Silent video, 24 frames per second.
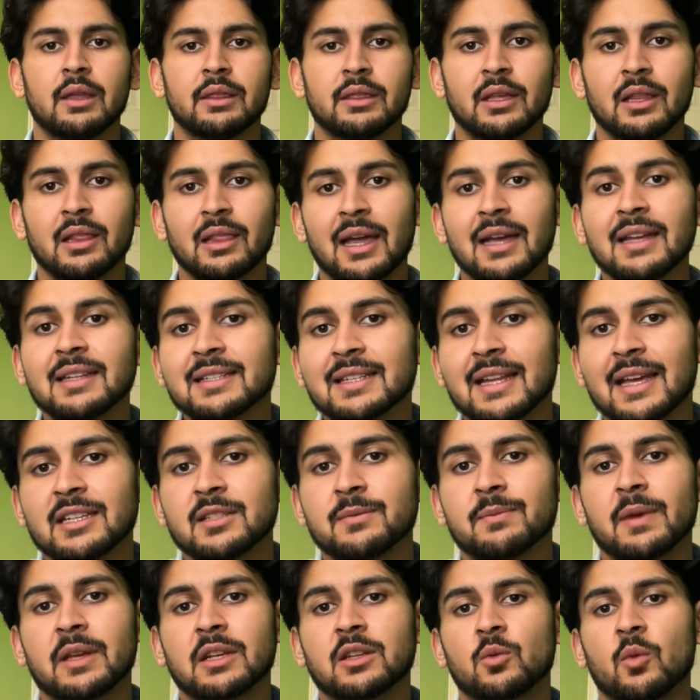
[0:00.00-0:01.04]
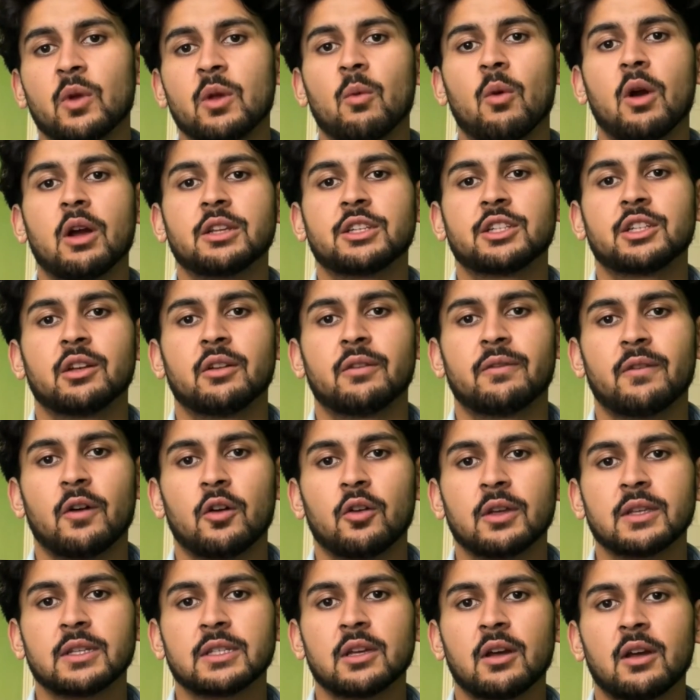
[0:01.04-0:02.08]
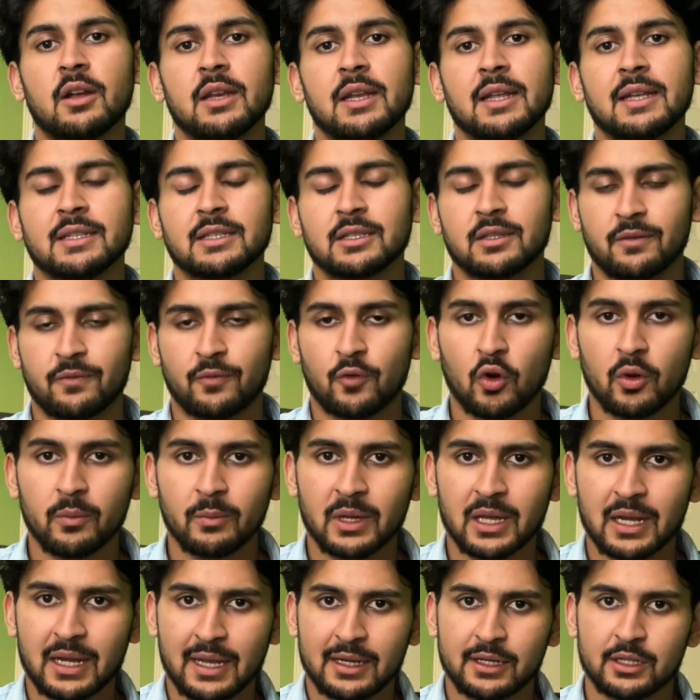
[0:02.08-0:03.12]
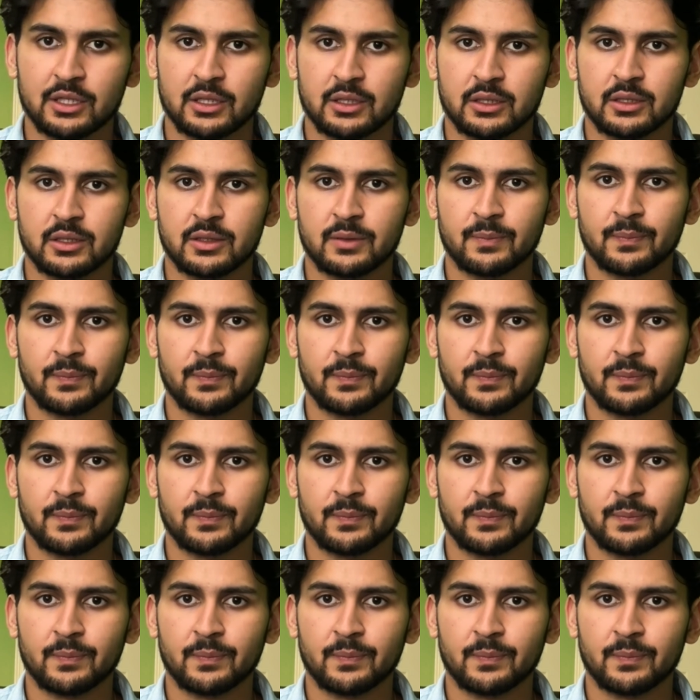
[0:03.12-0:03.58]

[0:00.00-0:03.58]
The last aspect we want you to focus on is to form connections.